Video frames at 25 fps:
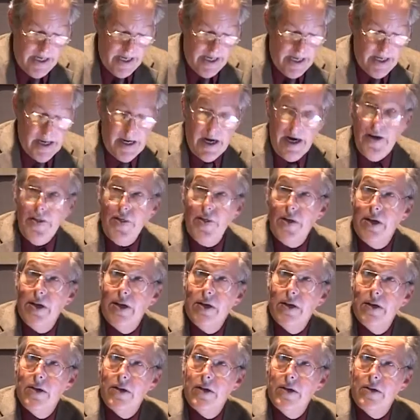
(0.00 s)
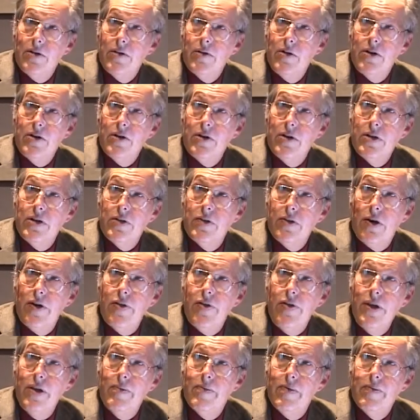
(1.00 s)
And I think, to return to our
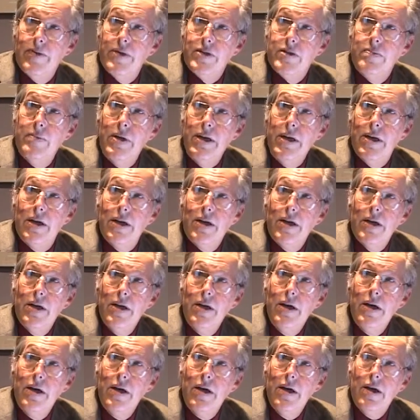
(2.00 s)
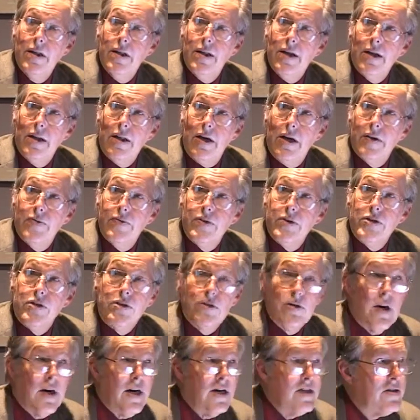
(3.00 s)
theme of this meeting, that a lot of the
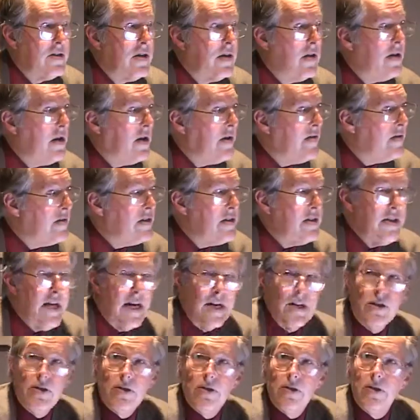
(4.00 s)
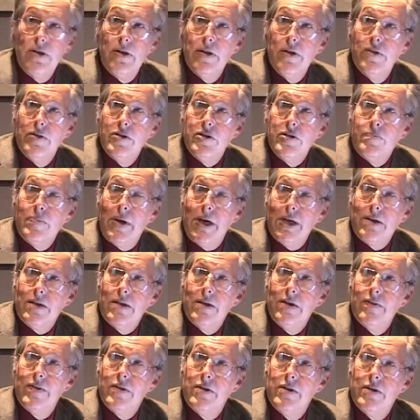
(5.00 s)
trust and a lot of the stature and the respect
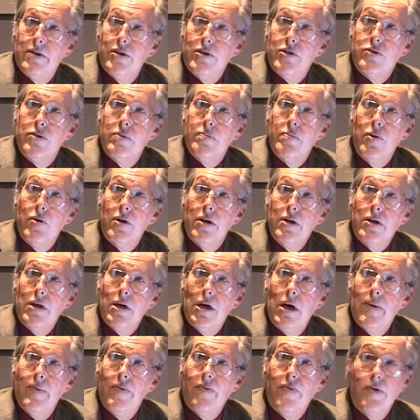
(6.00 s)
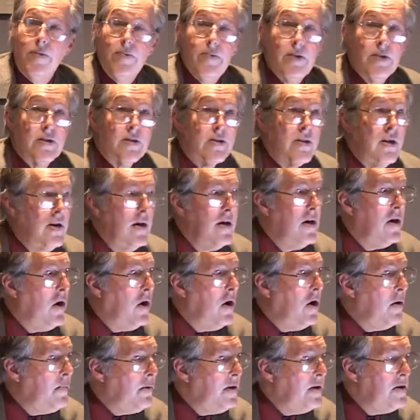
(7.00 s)
given to this report come from this
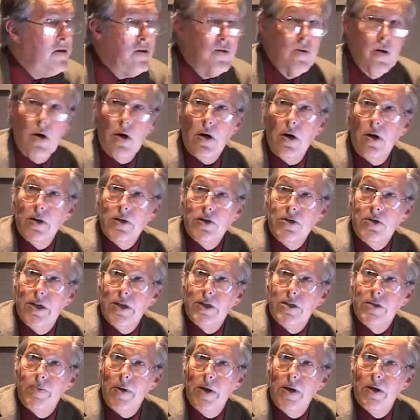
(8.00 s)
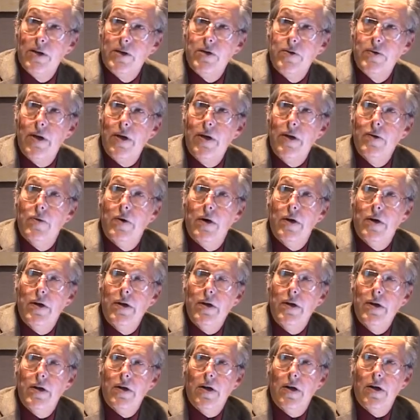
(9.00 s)
open to all, transparent to
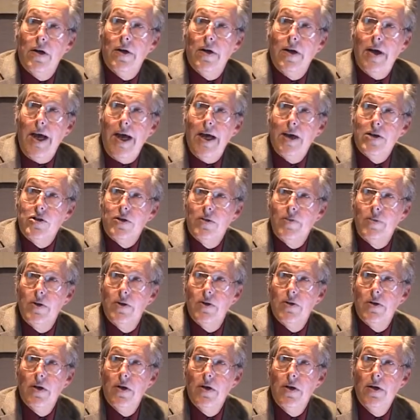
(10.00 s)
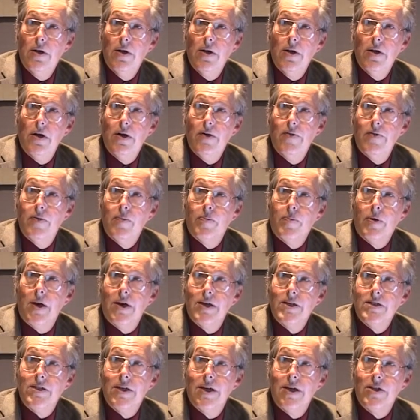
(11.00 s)
anyone attribute of the
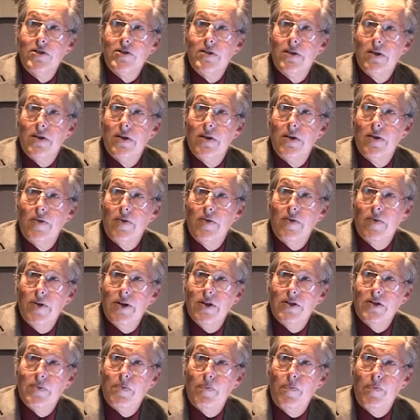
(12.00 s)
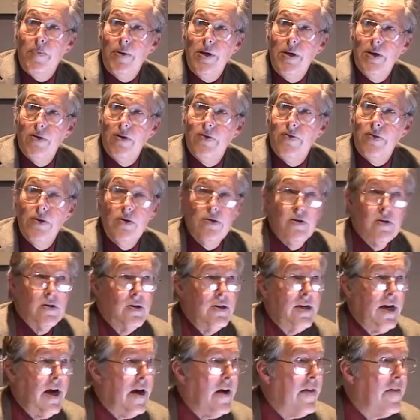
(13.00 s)
process. It's peer-reviewed to
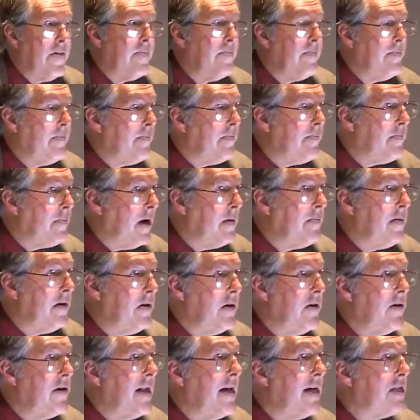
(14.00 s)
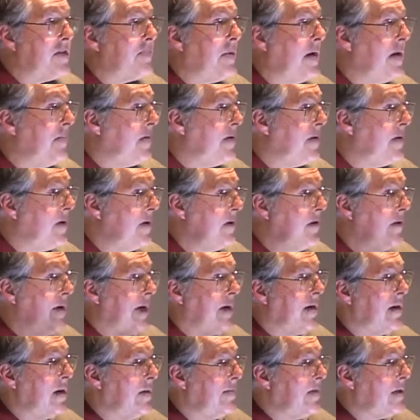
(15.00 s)
death. Probably your last paper that you
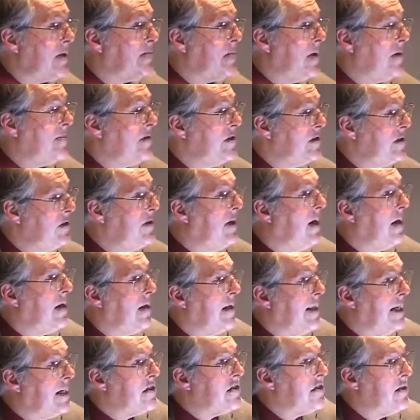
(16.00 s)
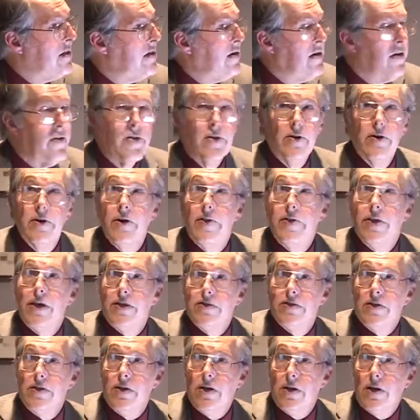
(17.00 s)
academics published, you got less than
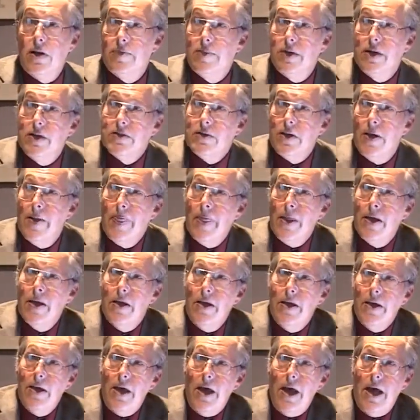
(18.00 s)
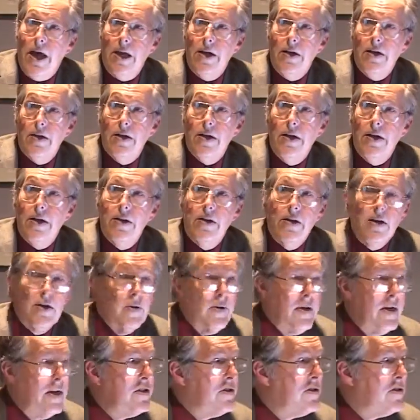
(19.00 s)
30,000 comments. And the
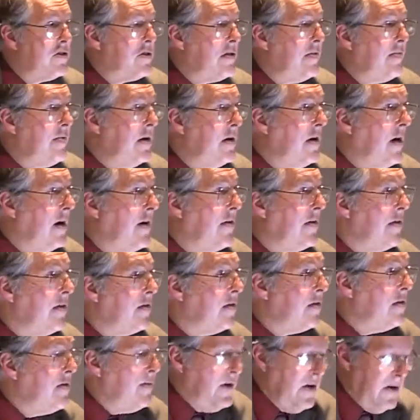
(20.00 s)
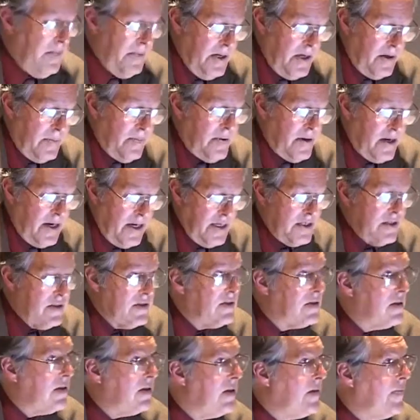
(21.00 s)
credentials of the authors, Nobel
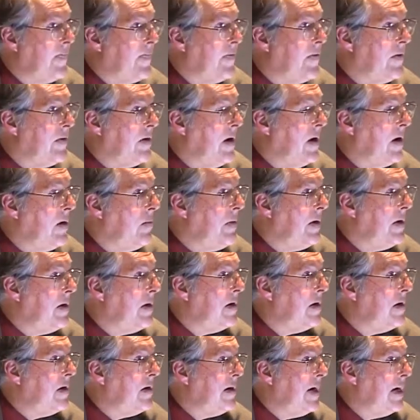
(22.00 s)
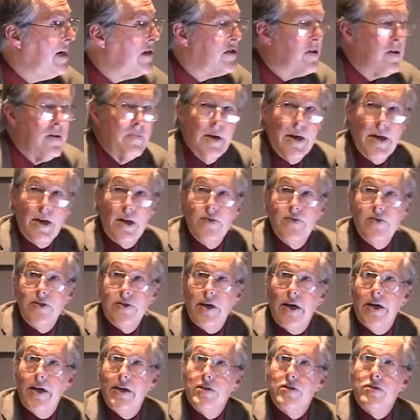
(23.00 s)
Prize winner, National Medal of
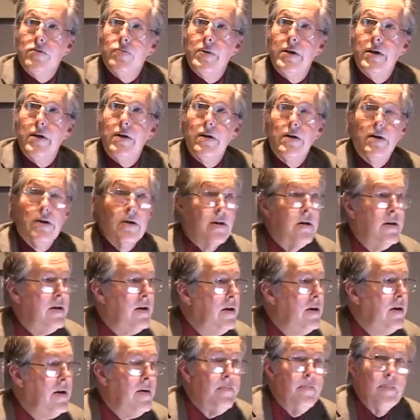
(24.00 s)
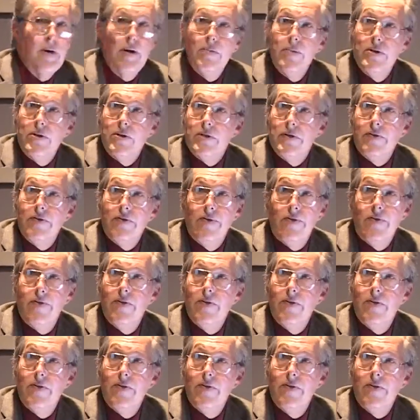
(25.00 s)
Science winner, members of